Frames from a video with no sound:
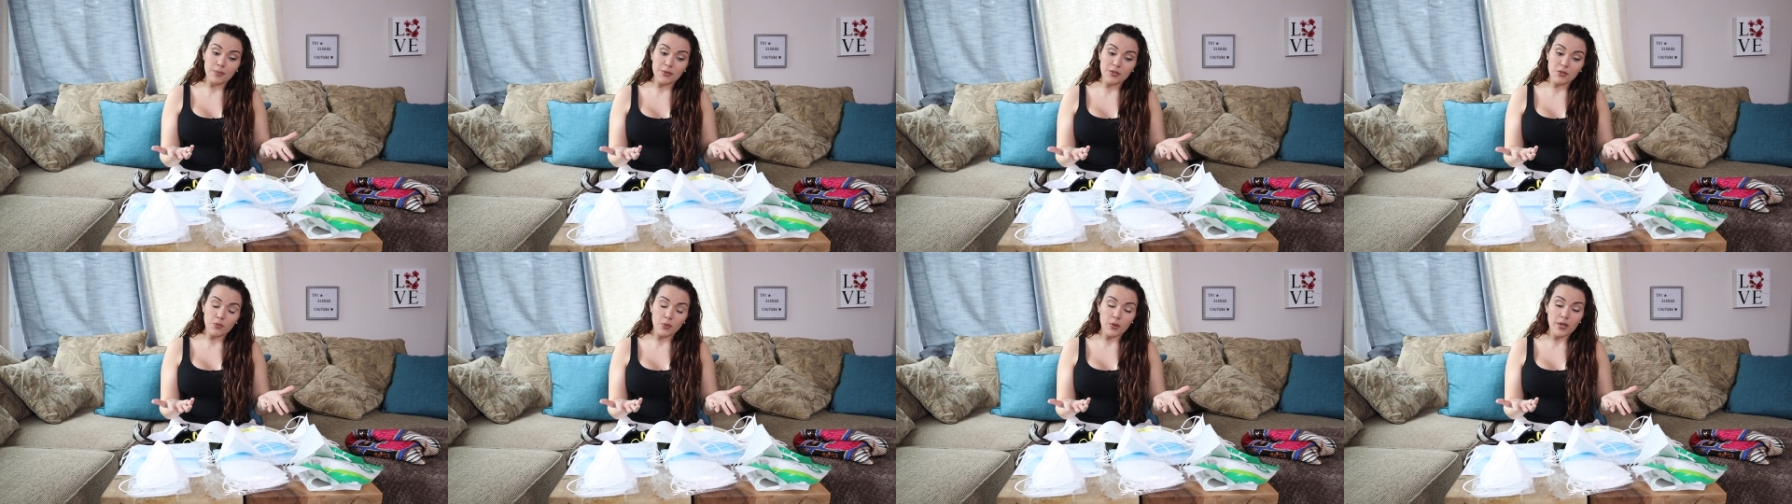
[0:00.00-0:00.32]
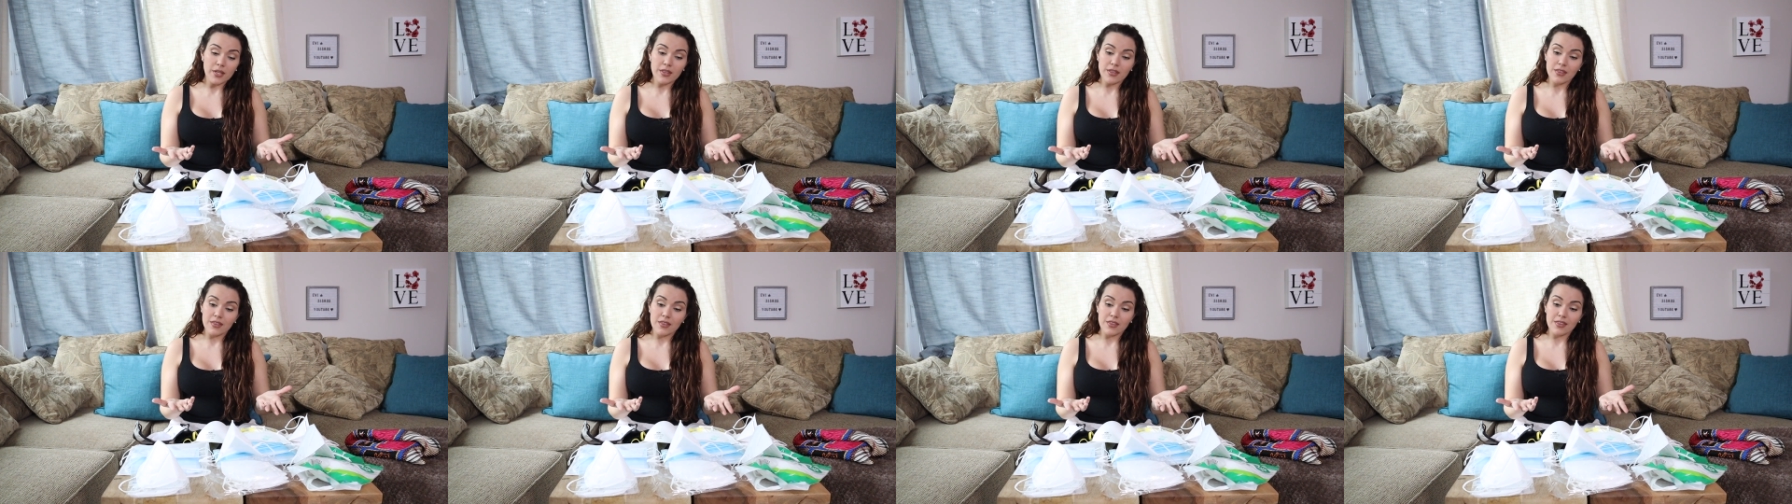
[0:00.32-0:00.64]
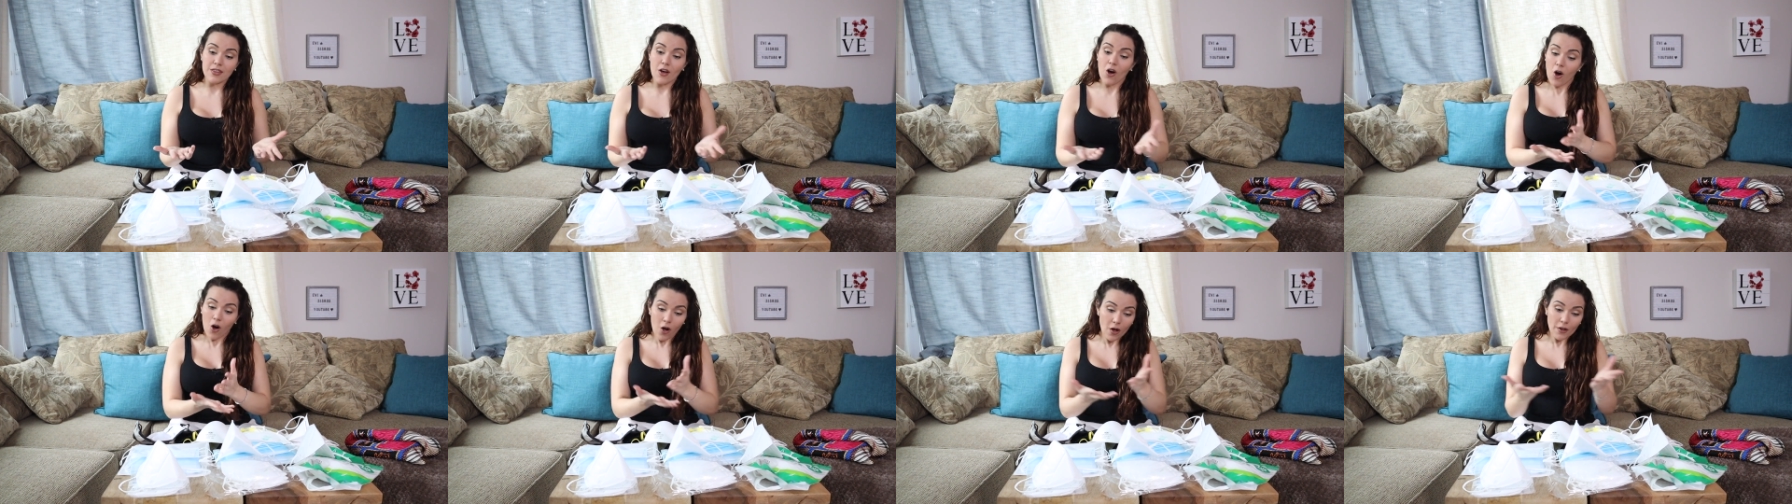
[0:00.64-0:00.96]

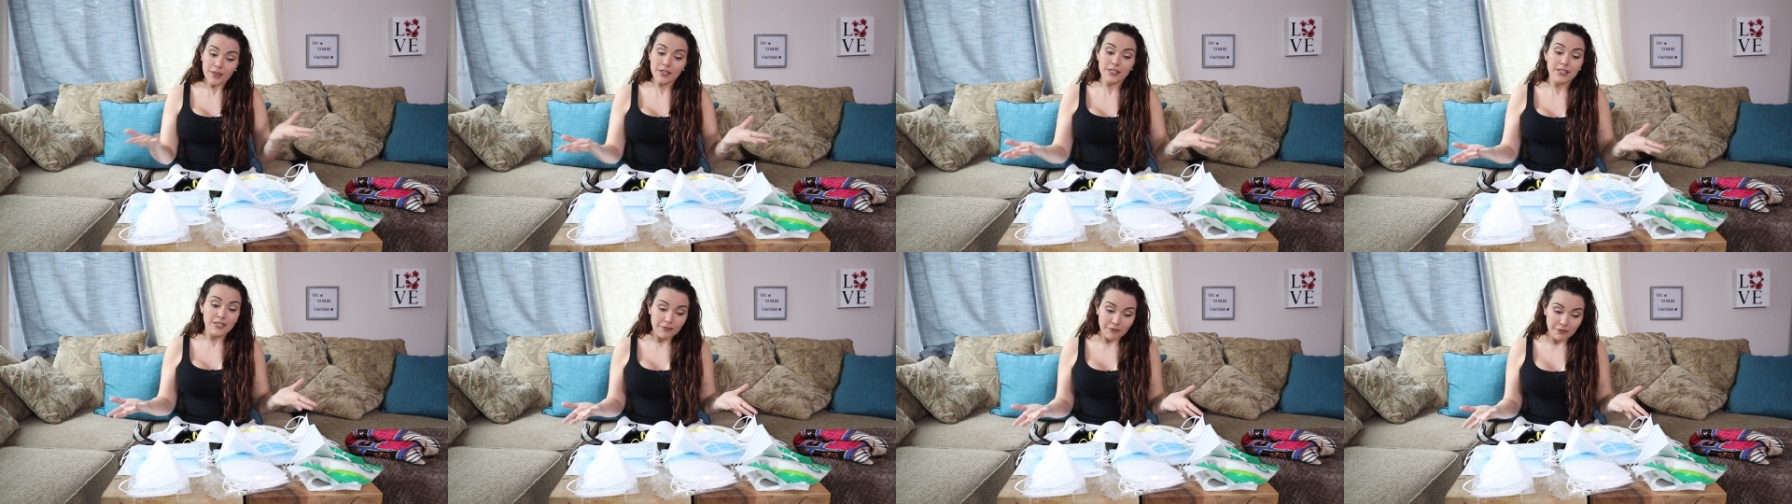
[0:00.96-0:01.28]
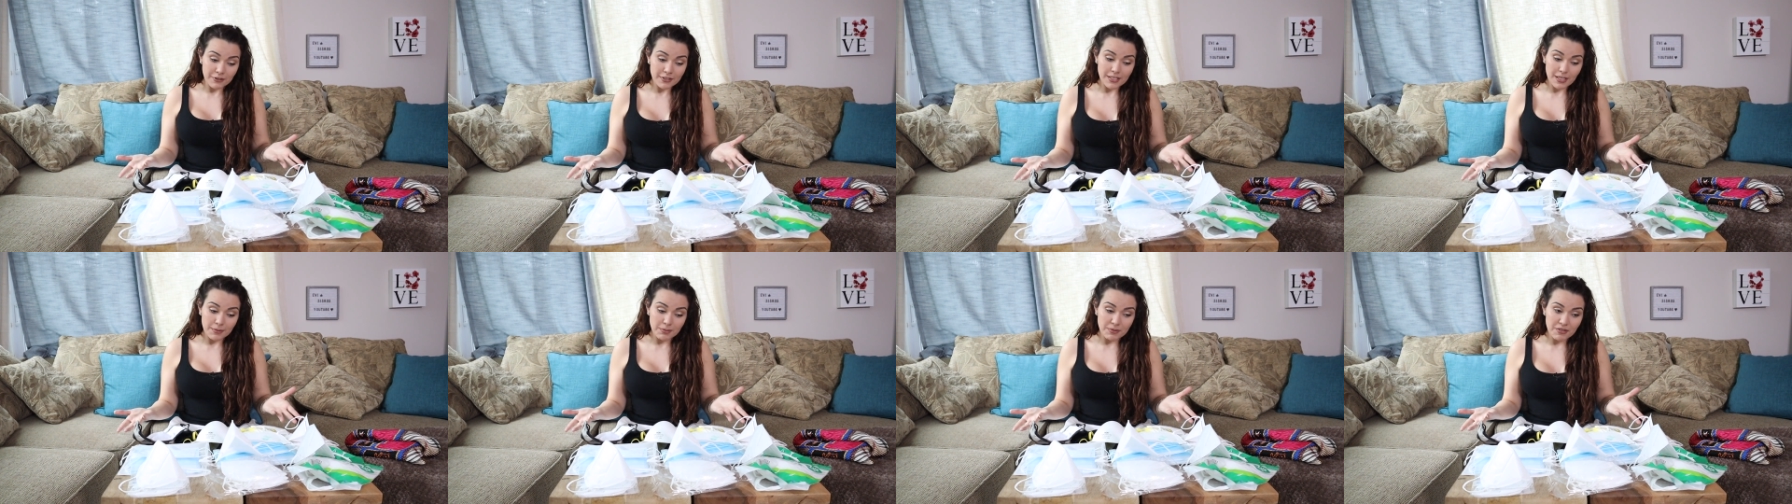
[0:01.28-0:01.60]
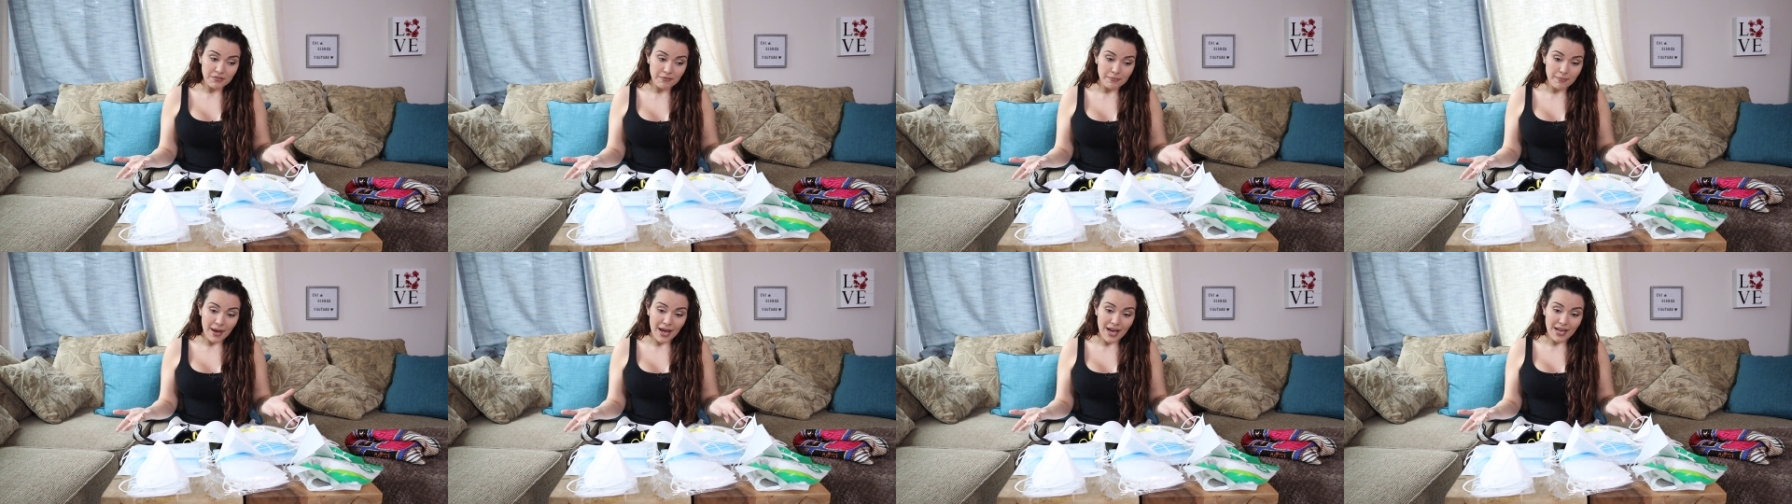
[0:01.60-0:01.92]
between all the different types
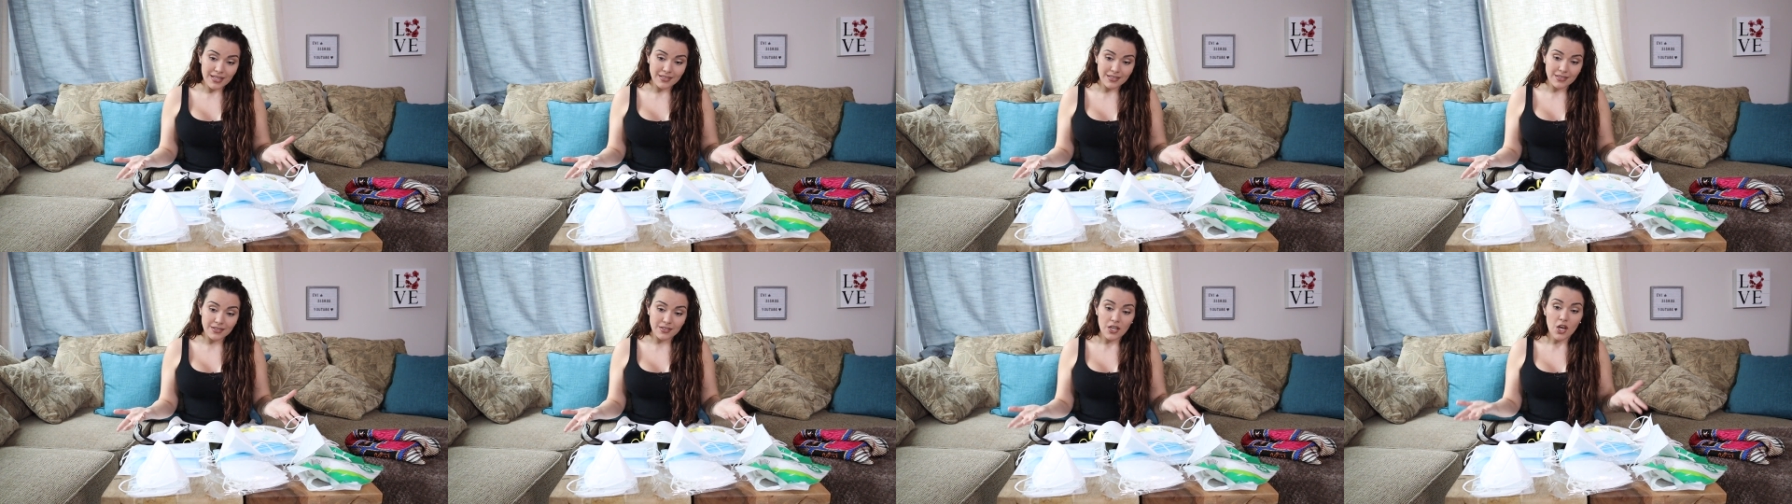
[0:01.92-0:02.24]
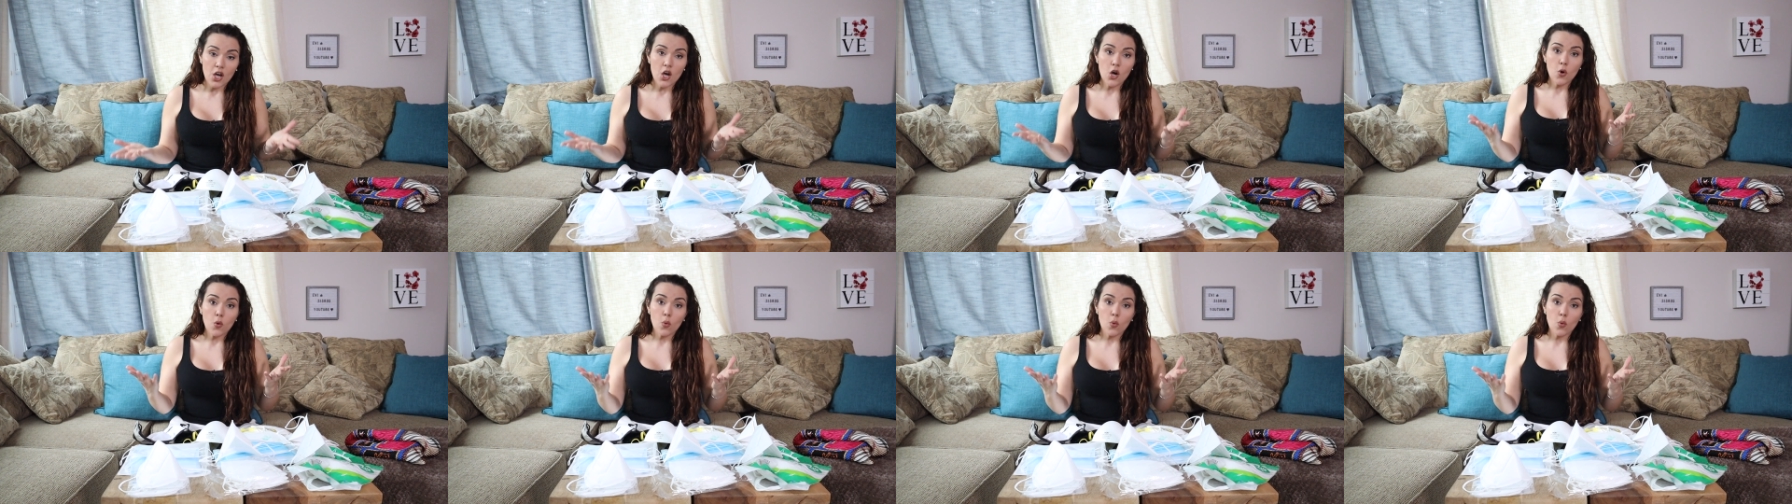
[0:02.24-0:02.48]
of masks,